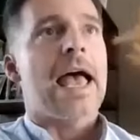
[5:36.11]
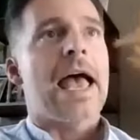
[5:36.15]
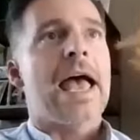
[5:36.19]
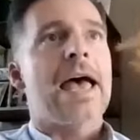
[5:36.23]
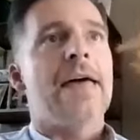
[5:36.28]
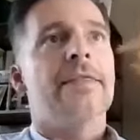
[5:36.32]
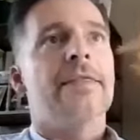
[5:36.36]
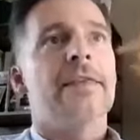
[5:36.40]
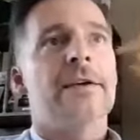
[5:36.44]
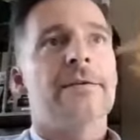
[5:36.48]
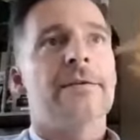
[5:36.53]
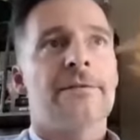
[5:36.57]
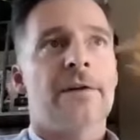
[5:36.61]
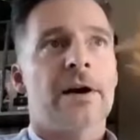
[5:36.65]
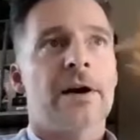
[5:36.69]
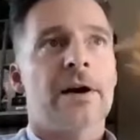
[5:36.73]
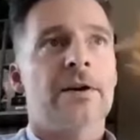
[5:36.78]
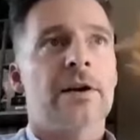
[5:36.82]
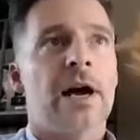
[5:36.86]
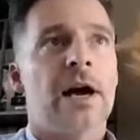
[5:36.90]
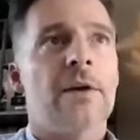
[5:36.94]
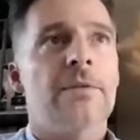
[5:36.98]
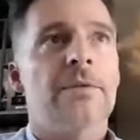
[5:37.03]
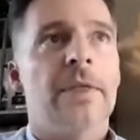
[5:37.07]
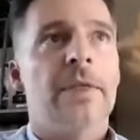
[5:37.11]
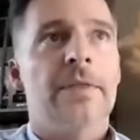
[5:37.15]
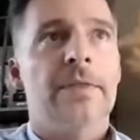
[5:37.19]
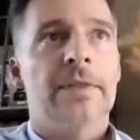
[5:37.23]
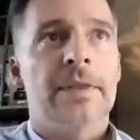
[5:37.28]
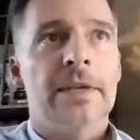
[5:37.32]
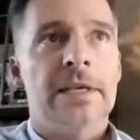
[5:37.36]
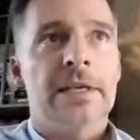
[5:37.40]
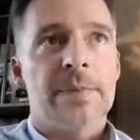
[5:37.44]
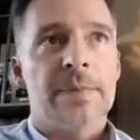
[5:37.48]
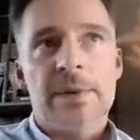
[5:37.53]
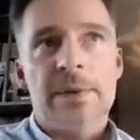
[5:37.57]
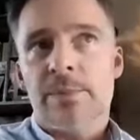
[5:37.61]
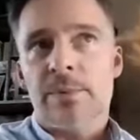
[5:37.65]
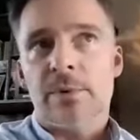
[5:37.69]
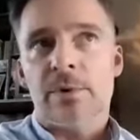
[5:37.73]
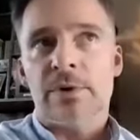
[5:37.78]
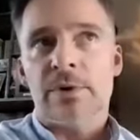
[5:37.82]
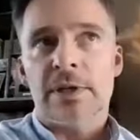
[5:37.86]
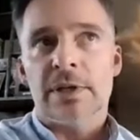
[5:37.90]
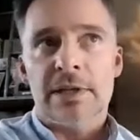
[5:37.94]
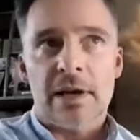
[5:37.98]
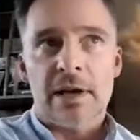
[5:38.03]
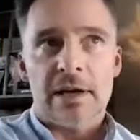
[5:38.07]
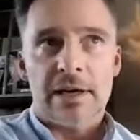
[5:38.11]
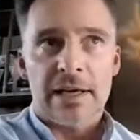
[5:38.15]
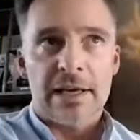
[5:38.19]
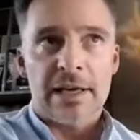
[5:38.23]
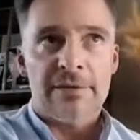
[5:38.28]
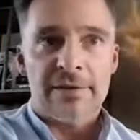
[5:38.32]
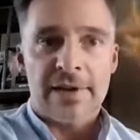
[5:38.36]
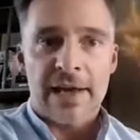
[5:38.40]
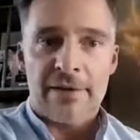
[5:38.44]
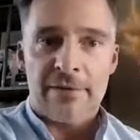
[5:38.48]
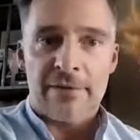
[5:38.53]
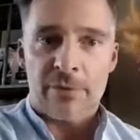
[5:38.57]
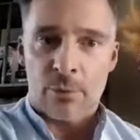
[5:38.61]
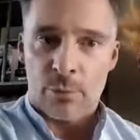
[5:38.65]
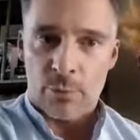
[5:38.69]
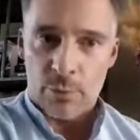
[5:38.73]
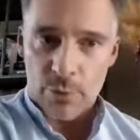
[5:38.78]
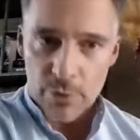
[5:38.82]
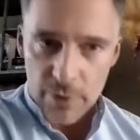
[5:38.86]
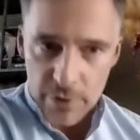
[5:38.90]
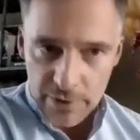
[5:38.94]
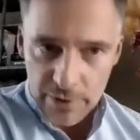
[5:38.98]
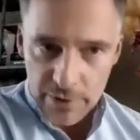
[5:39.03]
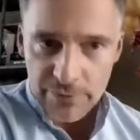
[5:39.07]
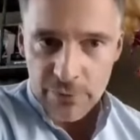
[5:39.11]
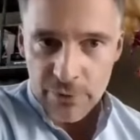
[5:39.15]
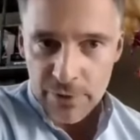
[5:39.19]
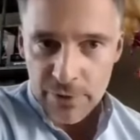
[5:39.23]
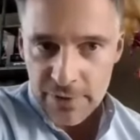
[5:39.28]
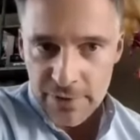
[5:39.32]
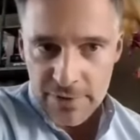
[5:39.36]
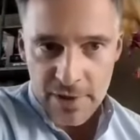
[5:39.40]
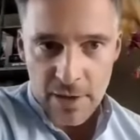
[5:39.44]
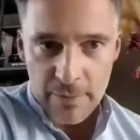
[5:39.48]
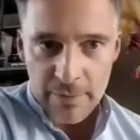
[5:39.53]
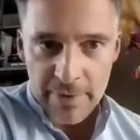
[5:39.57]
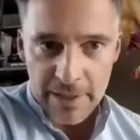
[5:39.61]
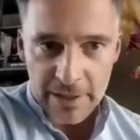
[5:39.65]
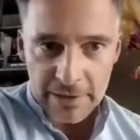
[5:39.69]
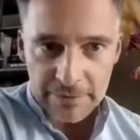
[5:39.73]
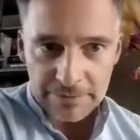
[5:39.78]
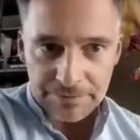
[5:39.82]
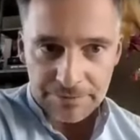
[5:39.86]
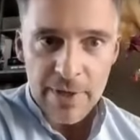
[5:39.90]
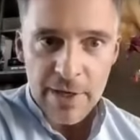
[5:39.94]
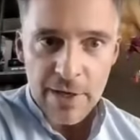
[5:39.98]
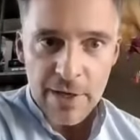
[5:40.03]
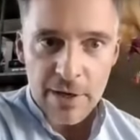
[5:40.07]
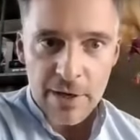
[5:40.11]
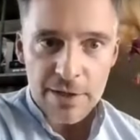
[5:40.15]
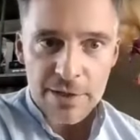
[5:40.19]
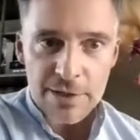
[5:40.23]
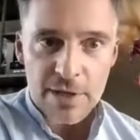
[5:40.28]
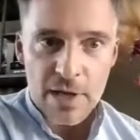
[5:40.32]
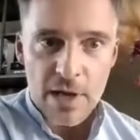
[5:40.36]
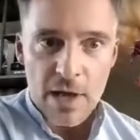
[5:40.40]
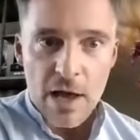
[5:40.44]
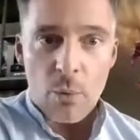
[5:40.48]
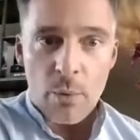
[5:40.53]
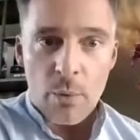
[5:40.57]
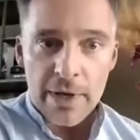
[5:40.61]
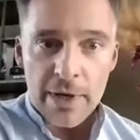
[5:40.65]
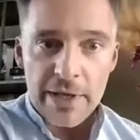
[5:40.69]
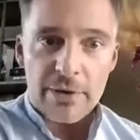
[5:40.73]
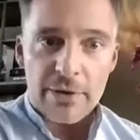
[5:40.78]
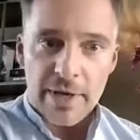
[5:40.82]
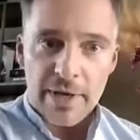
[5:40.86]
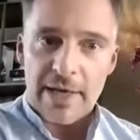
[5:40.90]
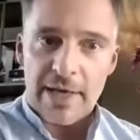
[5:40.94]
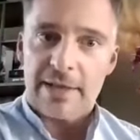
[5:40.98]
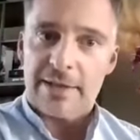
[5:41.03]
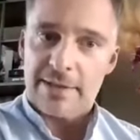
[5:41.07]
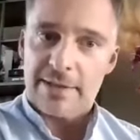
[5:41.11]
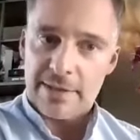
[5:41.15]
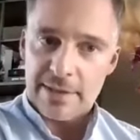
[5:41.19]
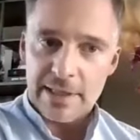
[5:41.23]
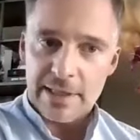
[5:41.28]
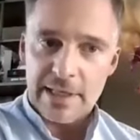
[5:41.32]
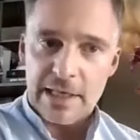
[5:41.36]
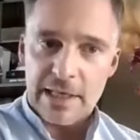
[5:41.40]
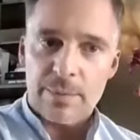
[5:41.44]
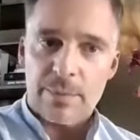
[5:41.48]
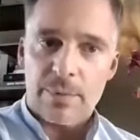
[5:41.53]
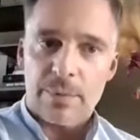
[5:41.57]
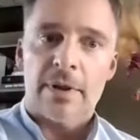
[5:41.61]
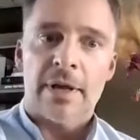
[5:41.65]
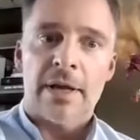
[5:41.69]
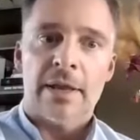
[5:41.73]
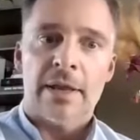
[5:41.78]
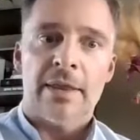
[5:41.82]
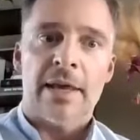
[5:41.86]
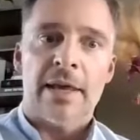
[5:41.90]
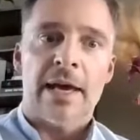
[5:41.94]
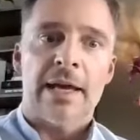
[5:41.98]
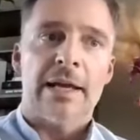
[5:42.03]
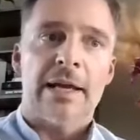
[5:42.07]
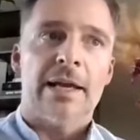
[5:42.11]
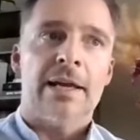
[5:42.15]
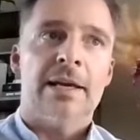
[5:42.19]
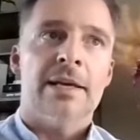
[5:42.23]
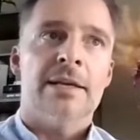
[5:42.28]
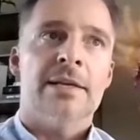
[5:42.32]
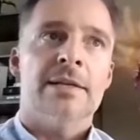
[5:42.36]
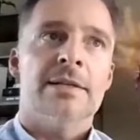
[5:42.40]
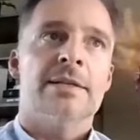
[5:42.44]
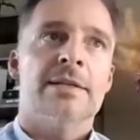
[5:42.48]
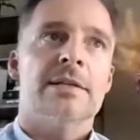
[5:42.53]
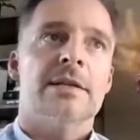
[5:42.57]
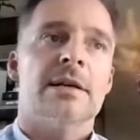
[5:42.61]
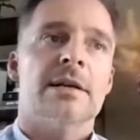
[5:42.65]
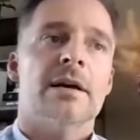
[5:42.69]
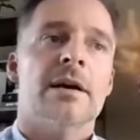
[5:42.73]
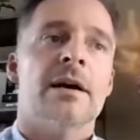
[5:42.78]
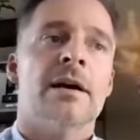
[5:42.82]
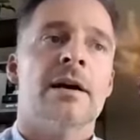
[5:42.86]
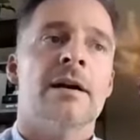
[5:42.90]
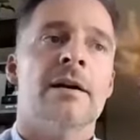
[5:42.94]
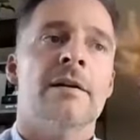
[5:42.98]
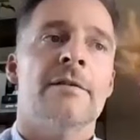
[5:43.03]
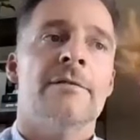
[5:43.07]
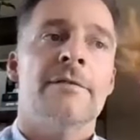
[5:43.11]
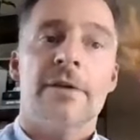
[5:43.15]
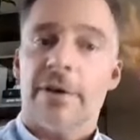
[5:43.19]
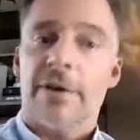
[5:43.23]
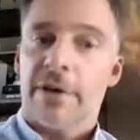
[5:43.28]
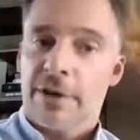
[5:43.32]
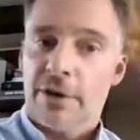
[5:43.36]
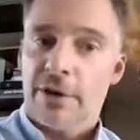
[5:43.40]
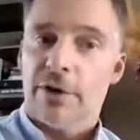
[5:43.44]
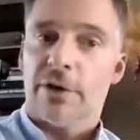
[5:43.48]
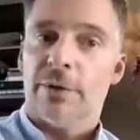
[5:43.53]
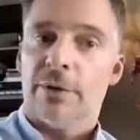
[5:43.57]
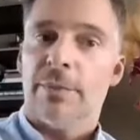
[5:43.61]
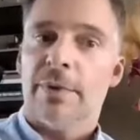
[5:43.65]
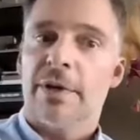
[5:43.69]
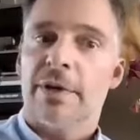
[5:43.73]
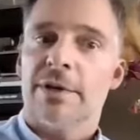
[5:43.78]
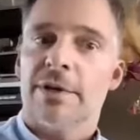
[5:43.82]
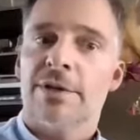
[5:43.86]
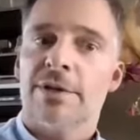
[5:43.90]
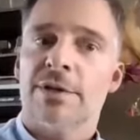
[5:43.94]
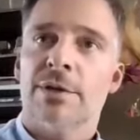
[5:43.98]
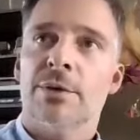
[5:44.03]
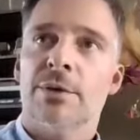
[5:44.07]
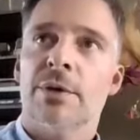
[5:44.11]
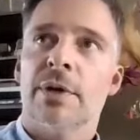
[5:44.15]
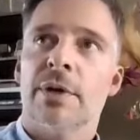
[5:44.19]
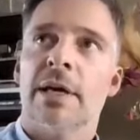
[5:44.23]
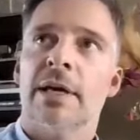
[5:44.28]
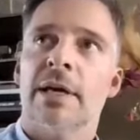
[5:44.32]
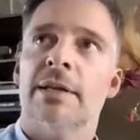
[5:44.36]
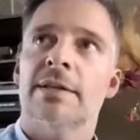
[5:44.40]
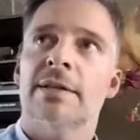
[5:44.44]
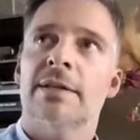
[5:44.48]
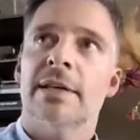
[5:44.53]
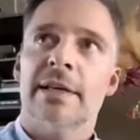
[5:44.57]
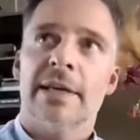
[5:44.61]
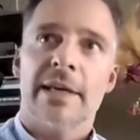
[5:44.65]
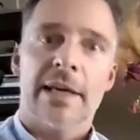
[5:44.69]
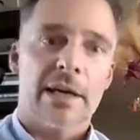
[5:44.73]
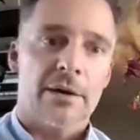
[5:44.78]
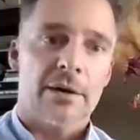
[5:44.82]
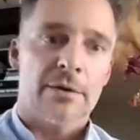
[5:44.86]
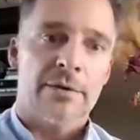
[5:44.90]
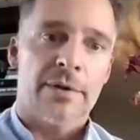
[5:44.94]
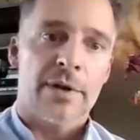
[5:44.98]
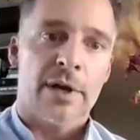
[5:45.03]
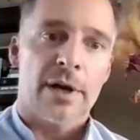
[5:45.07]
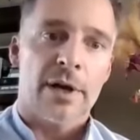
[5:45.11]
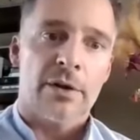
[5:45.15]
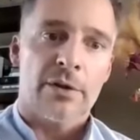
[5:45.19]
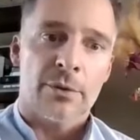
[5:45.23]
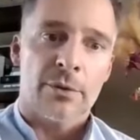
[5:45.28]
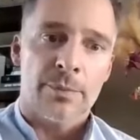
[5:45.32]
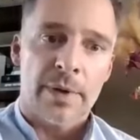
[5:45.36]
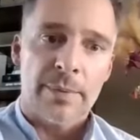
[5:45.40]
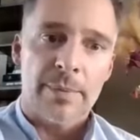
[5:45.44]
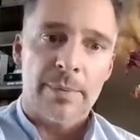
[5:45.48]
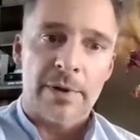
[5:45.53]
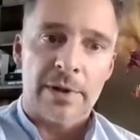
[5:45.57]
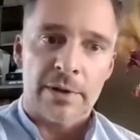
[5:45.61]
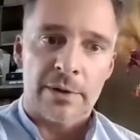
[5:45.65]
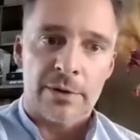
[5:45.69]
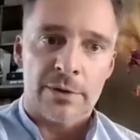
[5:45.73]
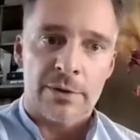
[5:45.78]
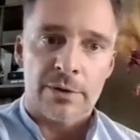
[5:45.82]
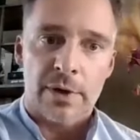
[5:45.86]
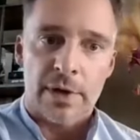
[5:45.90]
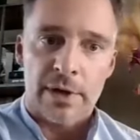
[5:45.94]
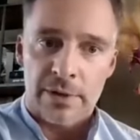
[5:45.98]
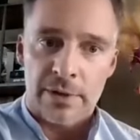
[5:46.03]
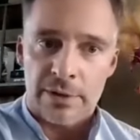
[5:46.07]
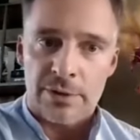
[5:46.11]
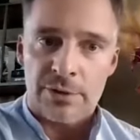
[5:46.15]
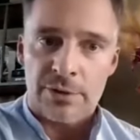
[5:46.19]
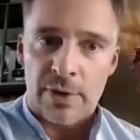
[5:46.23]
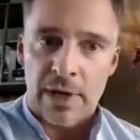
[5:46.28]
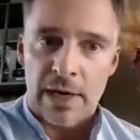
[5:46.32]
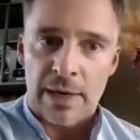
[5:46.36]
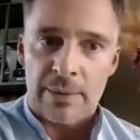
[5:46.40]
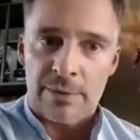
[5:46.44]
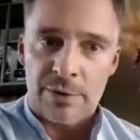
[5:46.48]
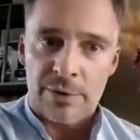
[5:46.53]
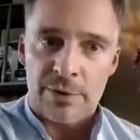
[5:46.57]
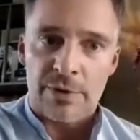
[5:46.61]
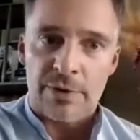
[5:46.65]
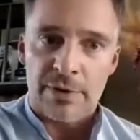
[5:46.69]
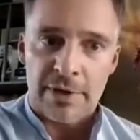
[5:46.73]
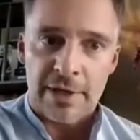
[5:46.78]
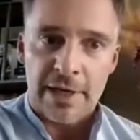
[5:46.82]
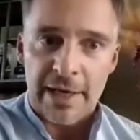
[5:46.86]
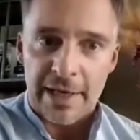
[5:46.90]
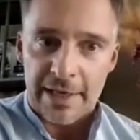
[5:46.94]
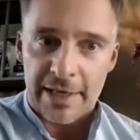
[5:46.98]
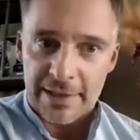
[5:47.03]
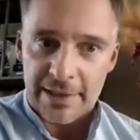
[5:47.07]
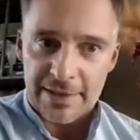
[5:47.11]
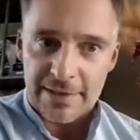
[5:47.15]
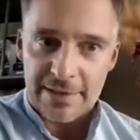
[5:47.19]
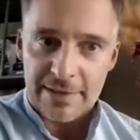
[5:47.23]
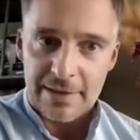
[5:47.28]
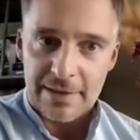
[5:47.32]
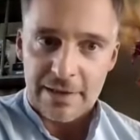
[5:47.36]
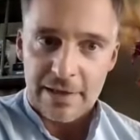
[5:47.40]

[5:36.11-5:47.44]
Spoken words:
And they found out that these people did not even have a word for insomnia, because when you can't sleep, then that is very good, because you can take care of the other people in the tribe during the night,